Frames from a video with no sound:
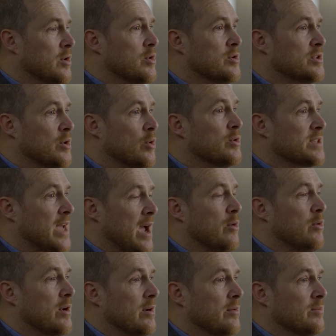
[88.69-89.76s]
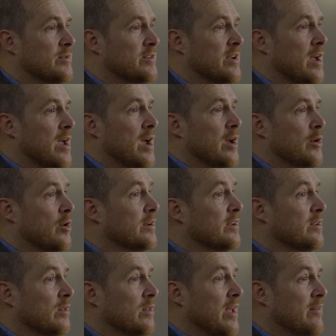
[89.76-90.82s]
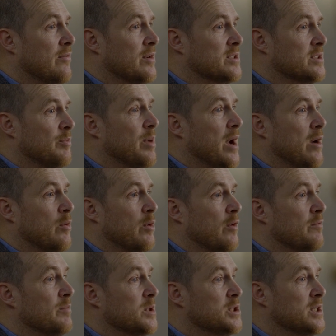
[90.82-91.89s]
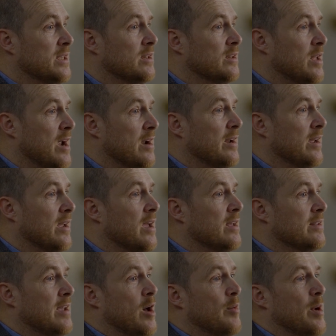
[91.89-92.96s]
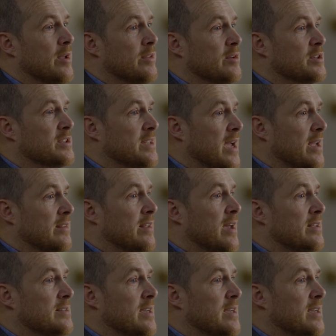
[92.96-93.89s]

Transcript: use those outcomes in order to leverage the power of machine learning to help understand that